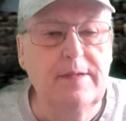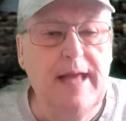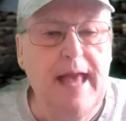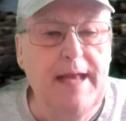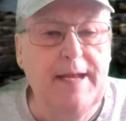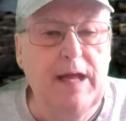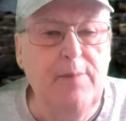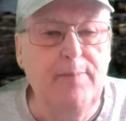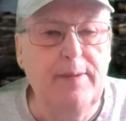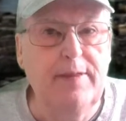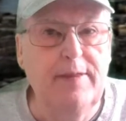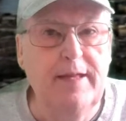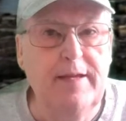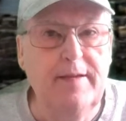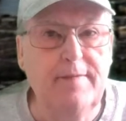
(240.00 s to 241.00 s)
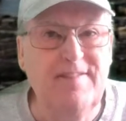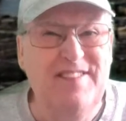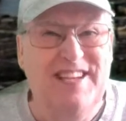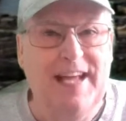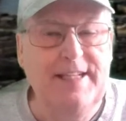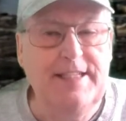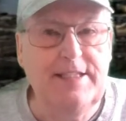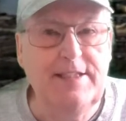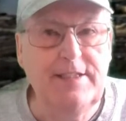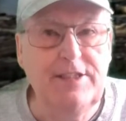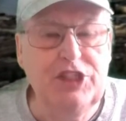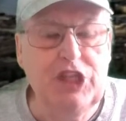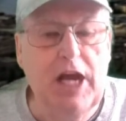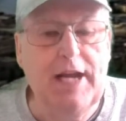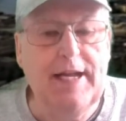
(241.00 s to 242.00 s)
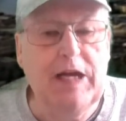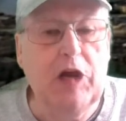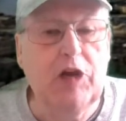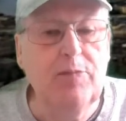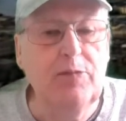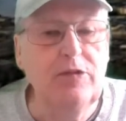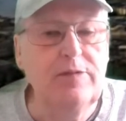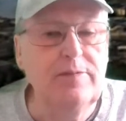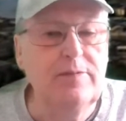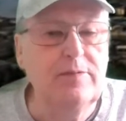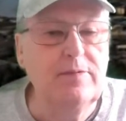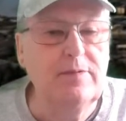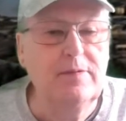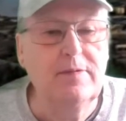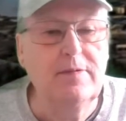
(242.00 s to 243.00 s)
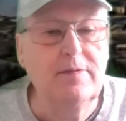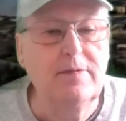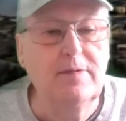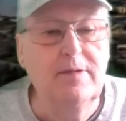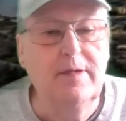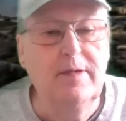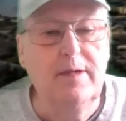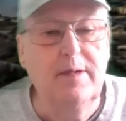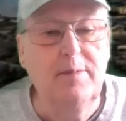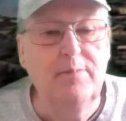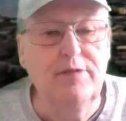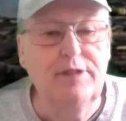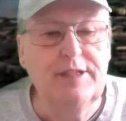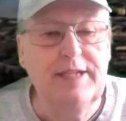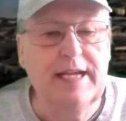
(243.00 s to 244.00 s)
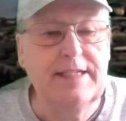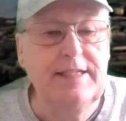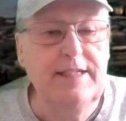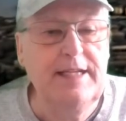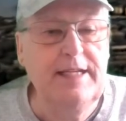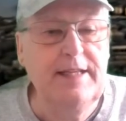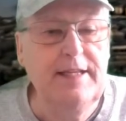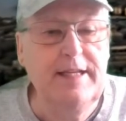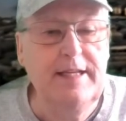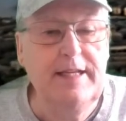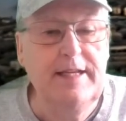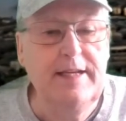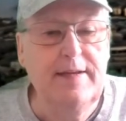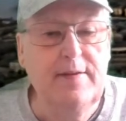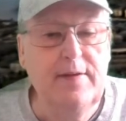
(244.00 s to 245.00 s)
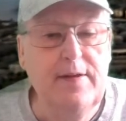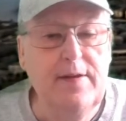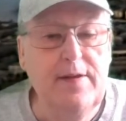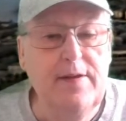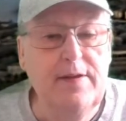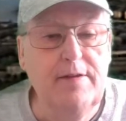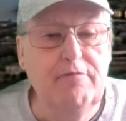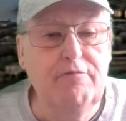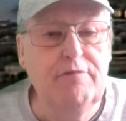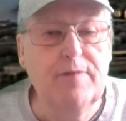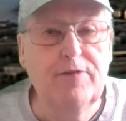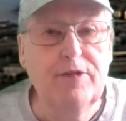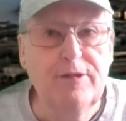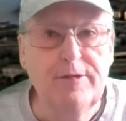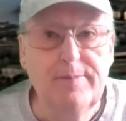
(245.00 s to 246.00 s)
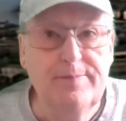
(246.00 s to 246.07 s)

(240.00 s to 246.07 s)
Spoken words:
Can't help but think of knights in shining armor protecting the river